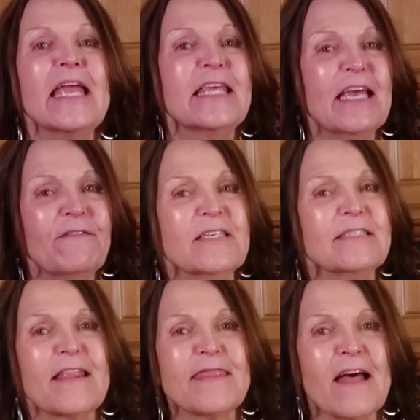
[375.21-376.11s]
Give us
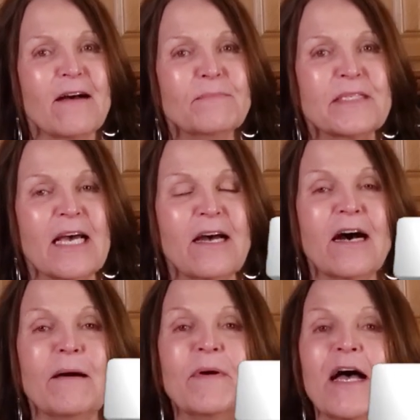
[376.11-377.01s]
a thumbs
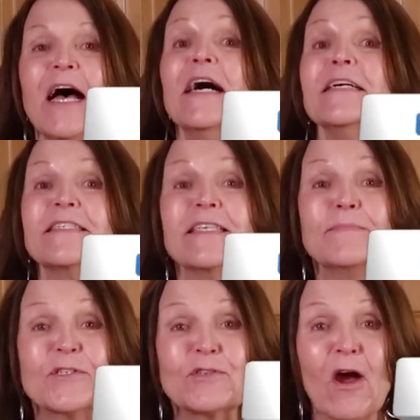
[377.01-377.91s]
up,
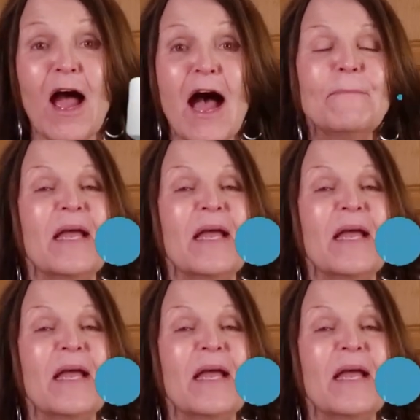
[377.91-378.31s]
subscribe,